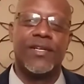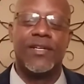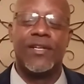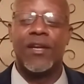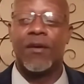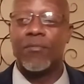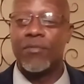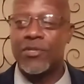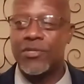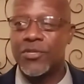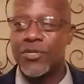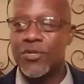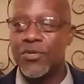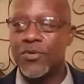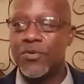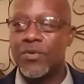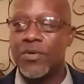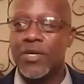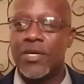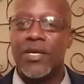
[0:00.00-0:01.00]
Number
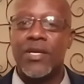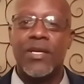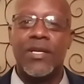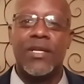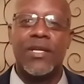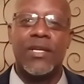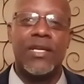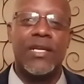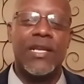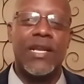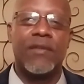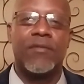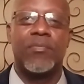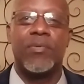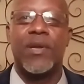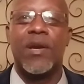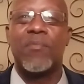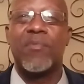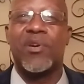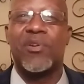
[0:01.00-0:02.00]
2, he'd have to
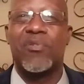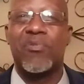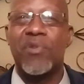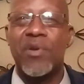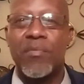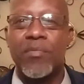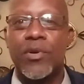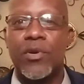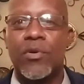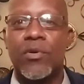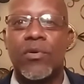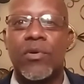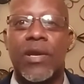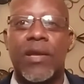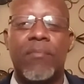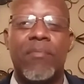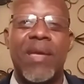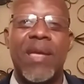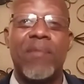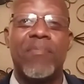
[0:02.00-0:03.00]
become a criminal
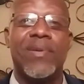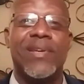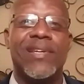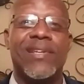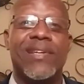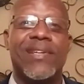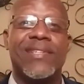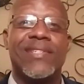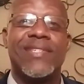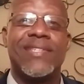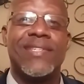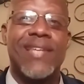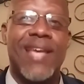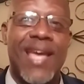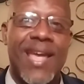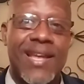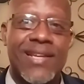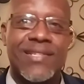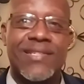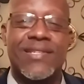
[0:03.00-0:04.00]
and maybe
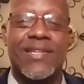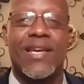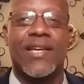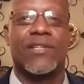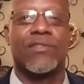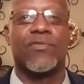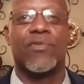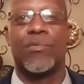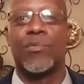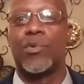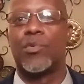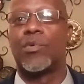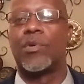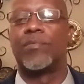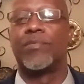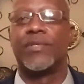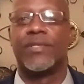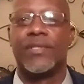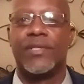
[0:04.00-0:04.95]
take sex from a woman.